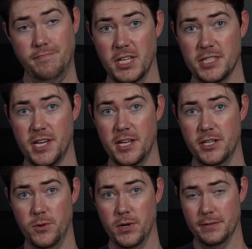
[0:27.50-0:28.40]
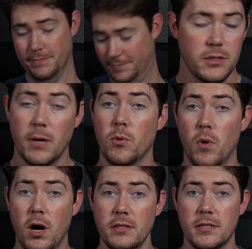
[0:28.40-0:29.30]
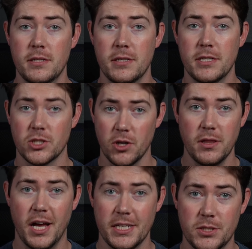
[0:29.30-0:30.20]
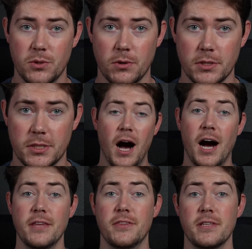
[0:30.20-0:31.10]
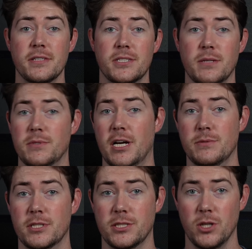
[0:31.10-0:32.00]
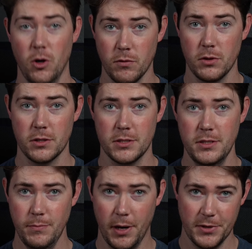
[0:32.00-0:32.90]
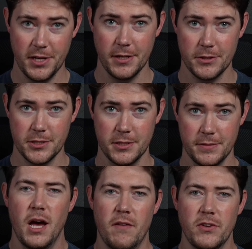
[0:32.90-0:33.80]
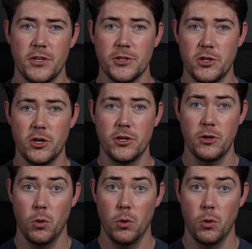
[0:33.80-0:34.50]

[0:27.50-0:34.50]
let's get into it. Number 1 is a good light source. I think this sometimes gets overlooked by beginners. Having a good